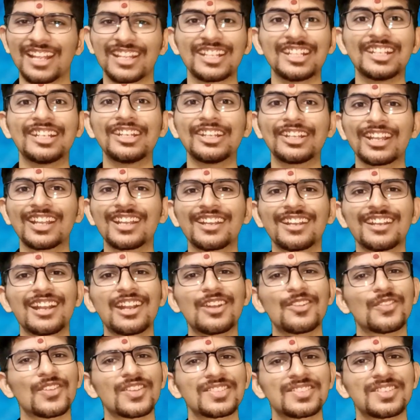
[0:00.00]
irritated
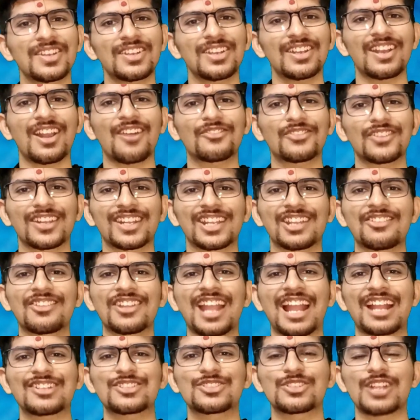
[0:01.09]
and frustrated after
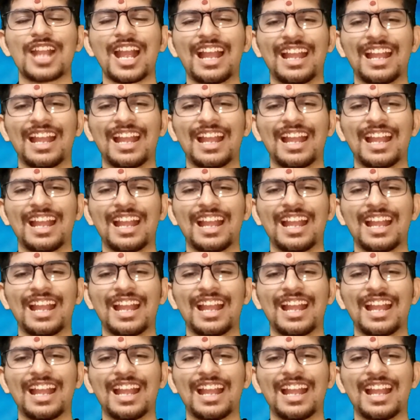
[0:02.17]
giving